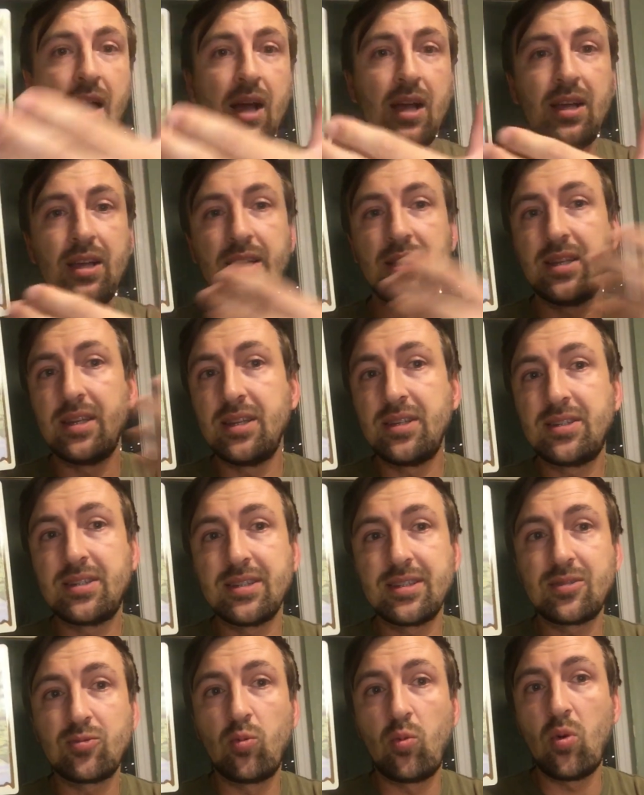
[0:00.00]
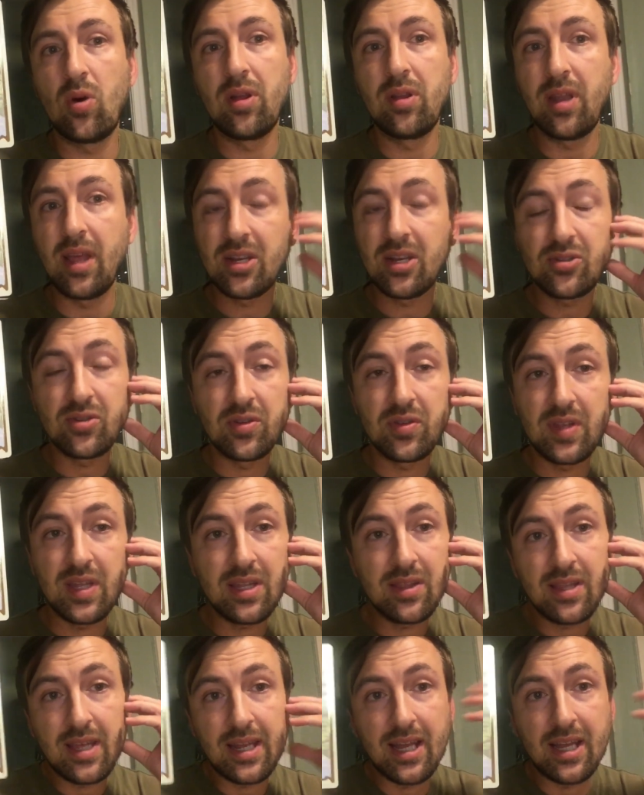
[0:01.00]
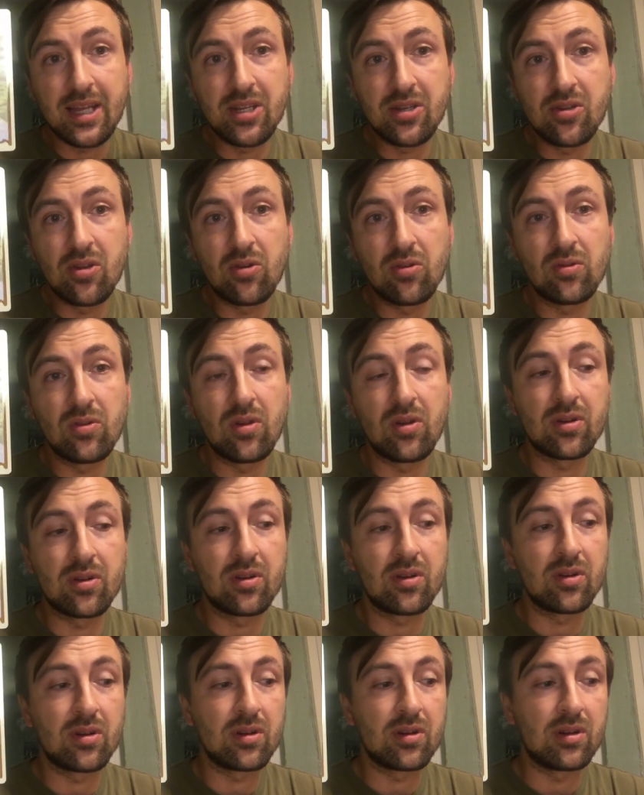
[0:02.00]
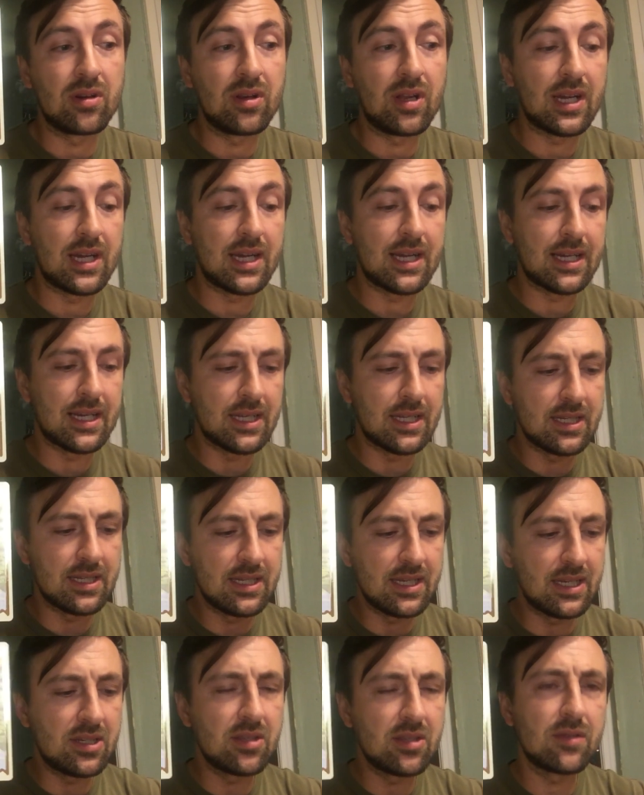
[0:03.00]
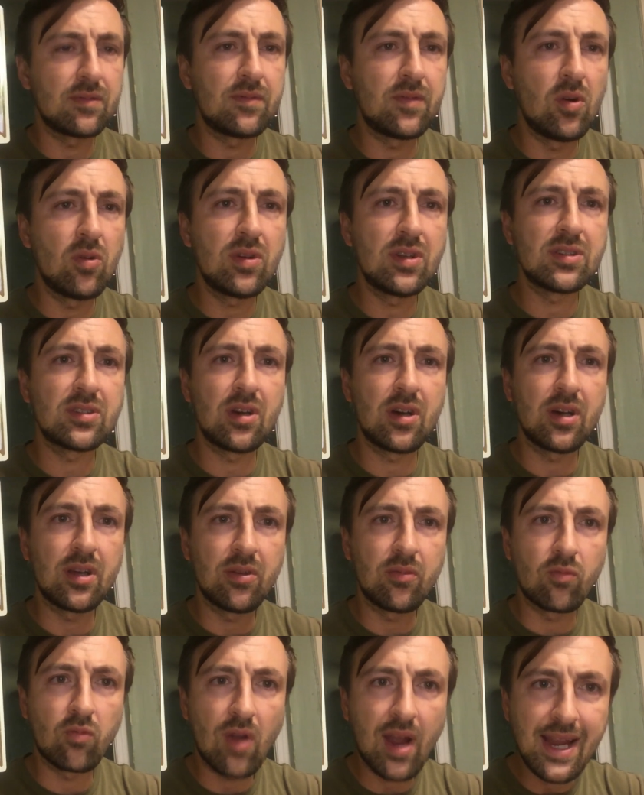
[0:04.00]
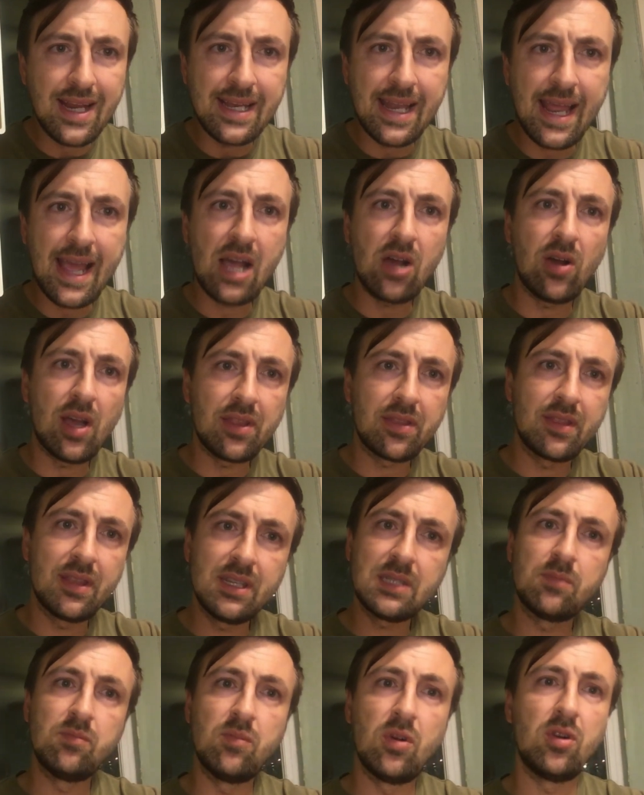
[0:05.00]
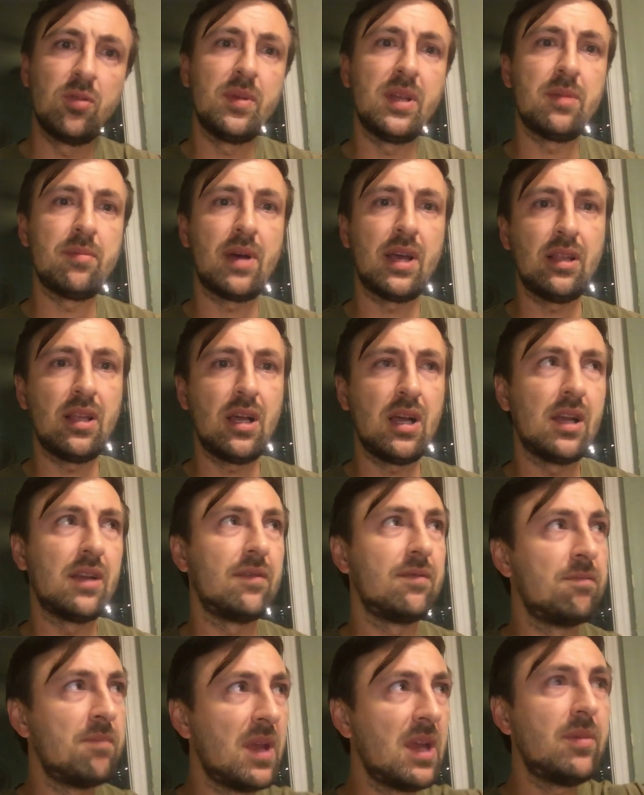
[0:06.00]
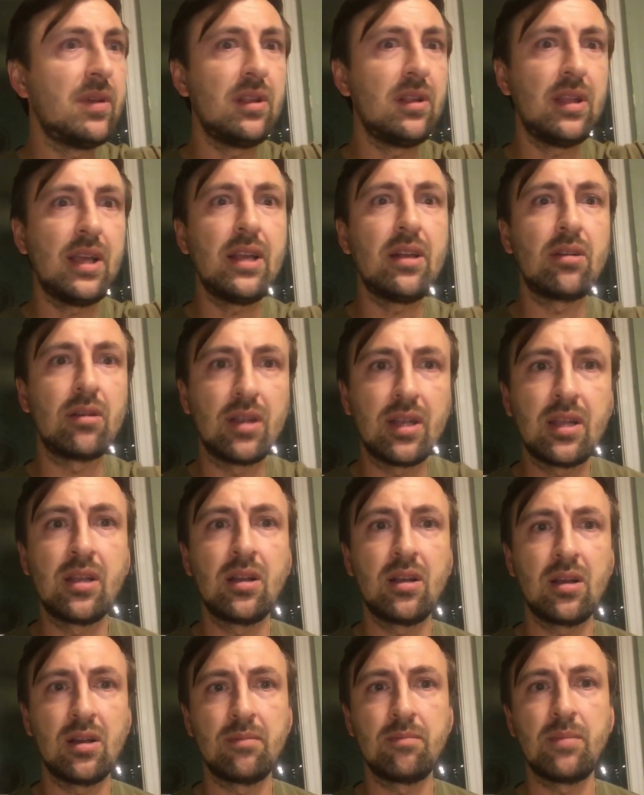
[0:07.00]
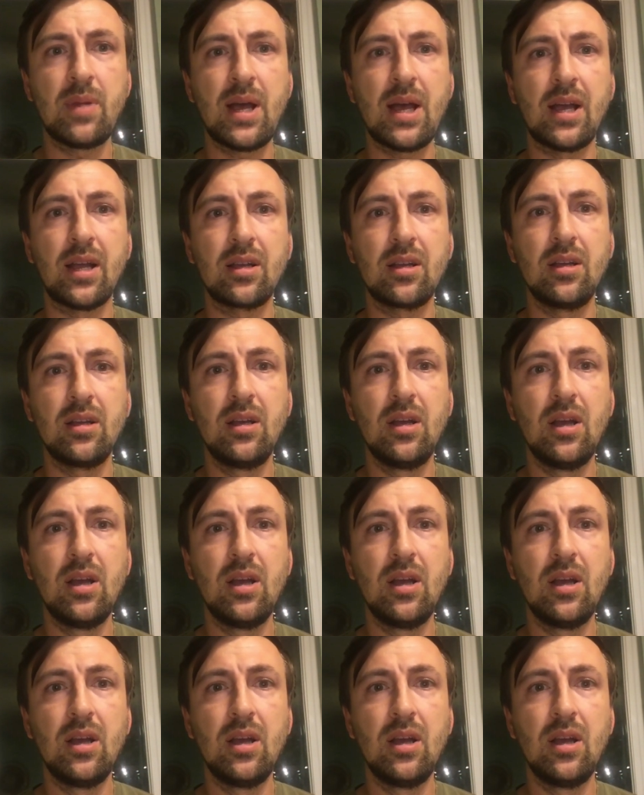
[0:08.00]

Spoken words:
It's just one extra thing that I no longer need to focus on right now at this moment in my life. Maybe later it can come back.